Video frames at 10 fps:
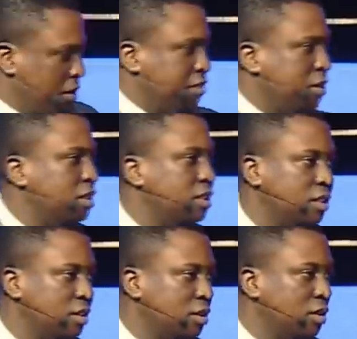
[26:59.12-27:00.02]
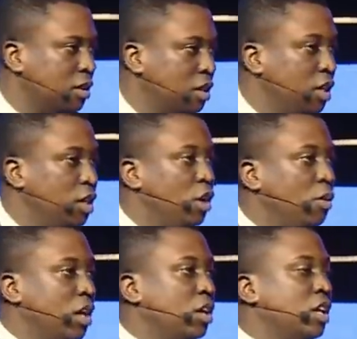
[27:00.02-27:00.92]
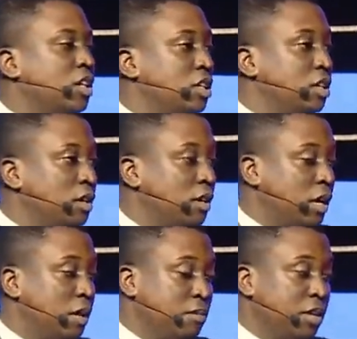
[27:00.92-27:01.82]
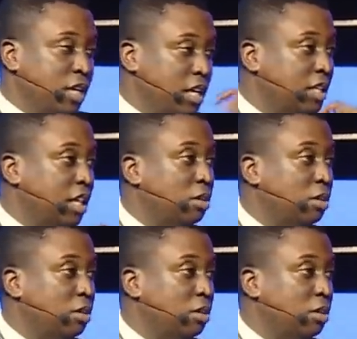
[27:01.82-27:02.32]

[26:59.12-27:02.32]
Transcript: Please, please. What do you call it? Um, Yelly, stand